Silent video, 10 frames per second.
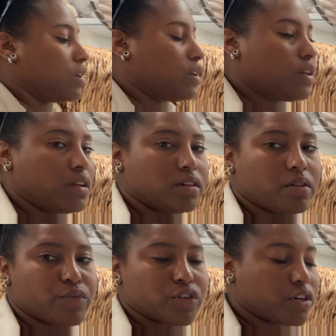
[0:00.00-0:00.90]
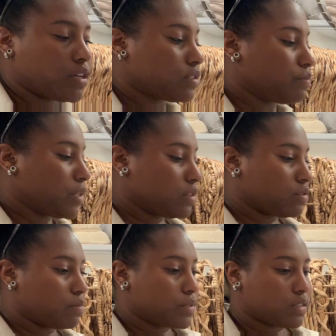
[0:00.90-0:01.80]
And I'm returning something,
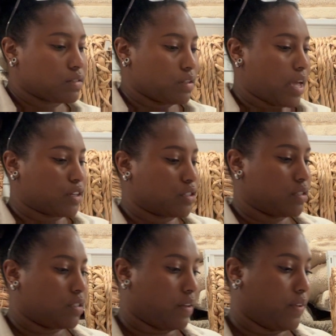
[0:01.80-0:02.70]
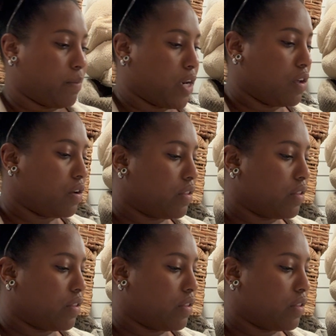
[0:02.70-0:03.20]
so I'm actually saving money on all